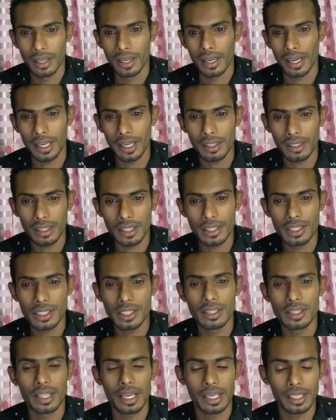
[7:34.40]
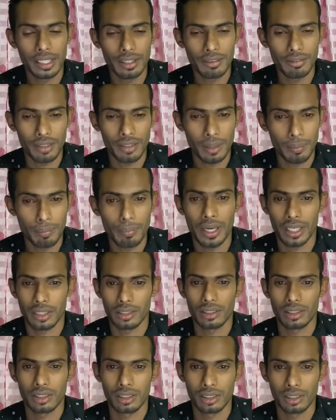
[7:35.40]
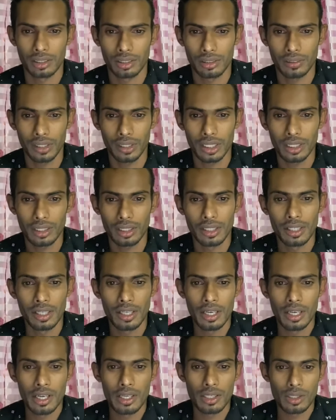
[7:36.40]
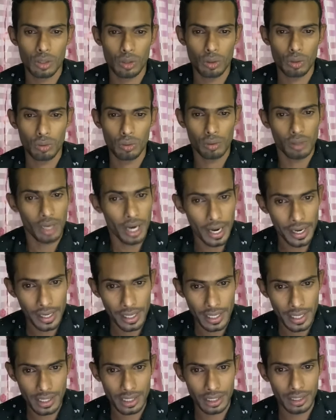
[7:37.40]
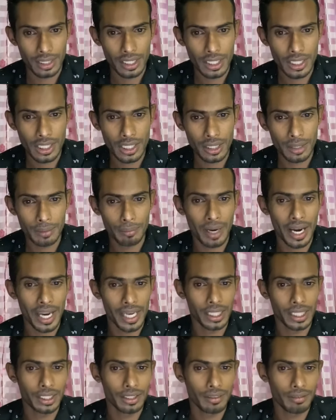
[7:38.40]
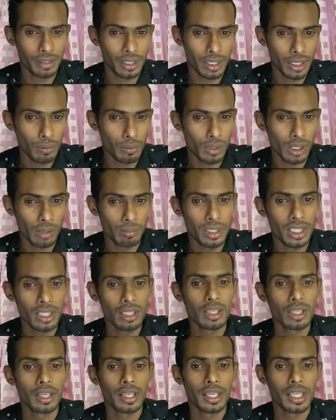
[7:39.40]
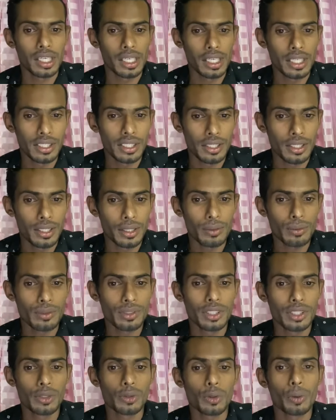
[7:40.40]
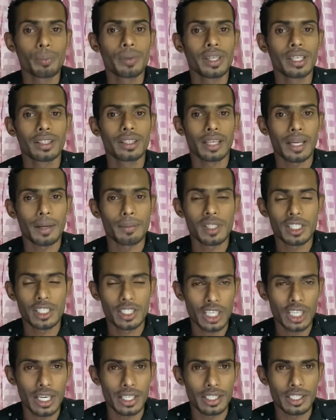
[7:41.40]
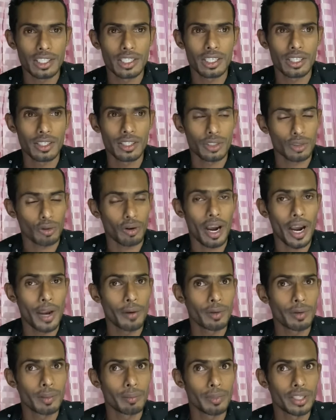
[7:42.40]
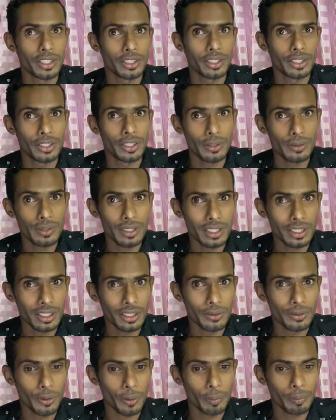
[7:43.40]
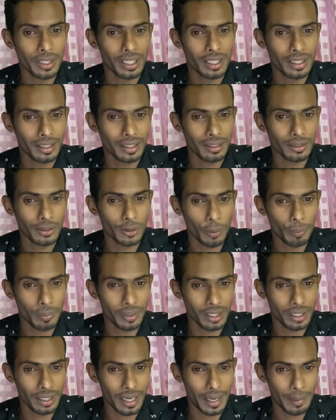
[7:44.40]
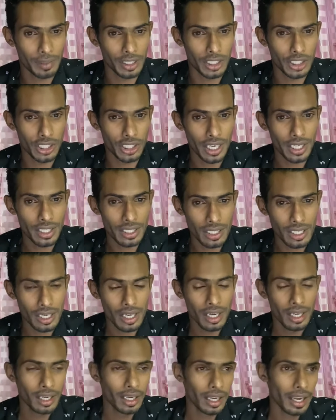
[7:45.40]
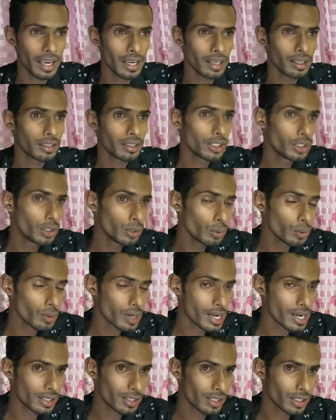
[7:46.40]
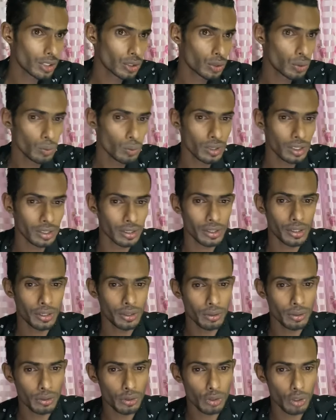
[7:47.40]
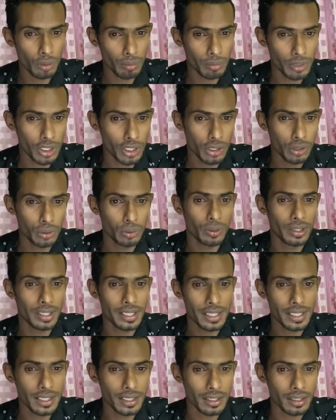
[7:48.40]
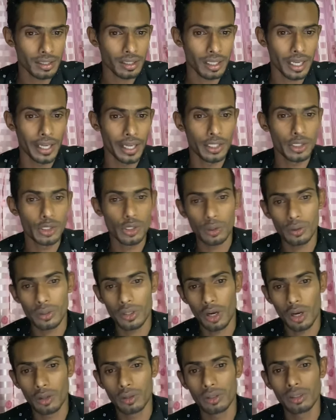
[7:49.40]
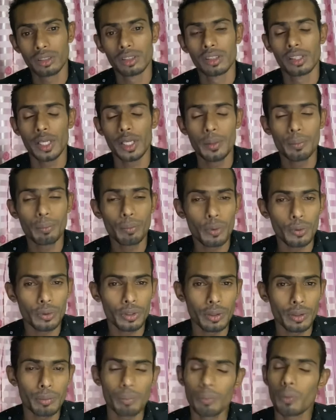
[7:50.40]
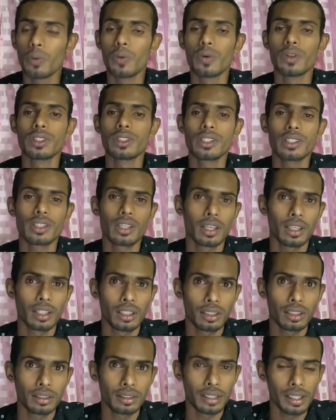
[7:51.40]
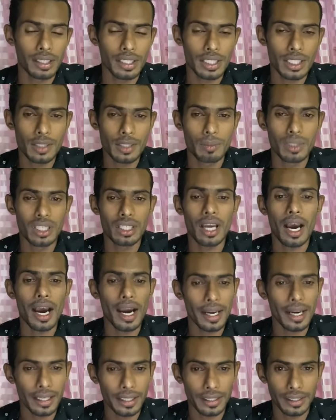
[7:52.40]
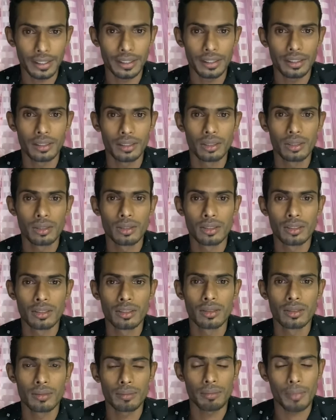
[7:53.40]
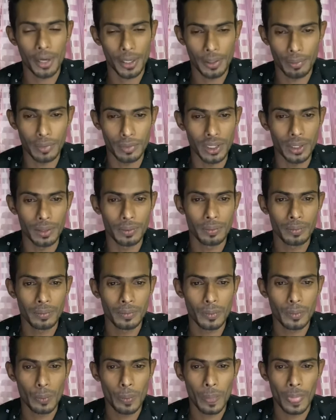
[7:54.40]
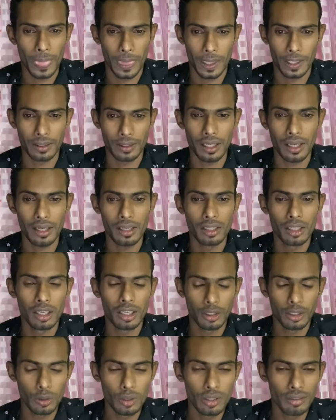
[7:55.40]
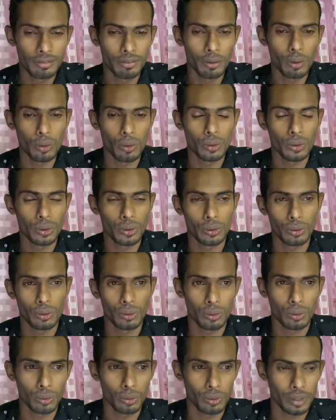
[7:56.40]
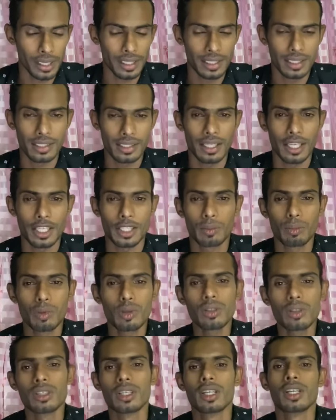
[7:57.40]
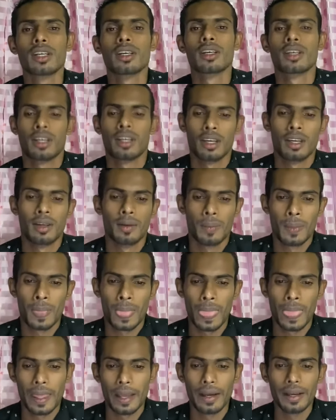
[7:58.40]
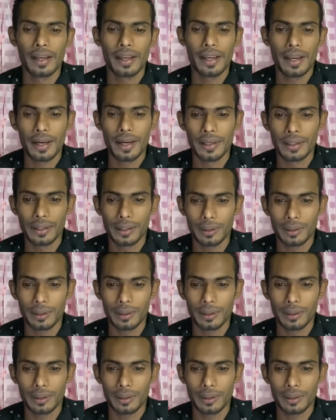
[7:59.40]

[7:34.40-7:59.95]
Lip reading: and its negative impact, right? So I, as a teacher, my activity will be introduce the topic climate change. So I will be introducing the topic climate change, and you as a student, your job is to listen and jot down important points that is being highlighted by me. Okay, you will follow your exercise book, and